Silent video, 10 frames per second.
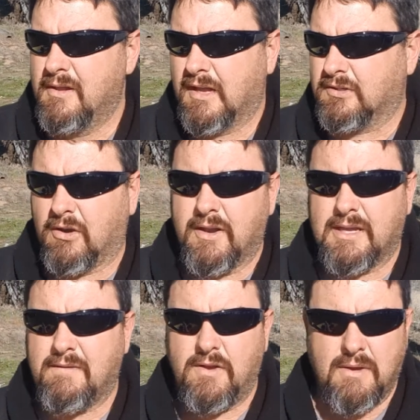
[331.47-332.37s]
it's not going to
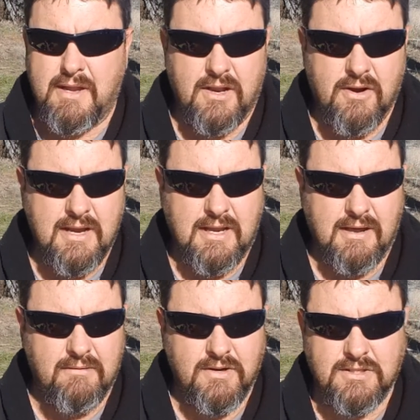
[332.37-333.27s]
give you any
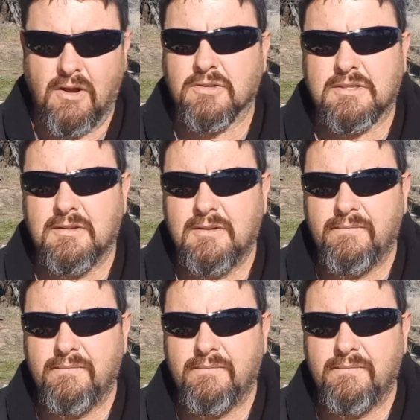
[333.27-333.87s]
greater results.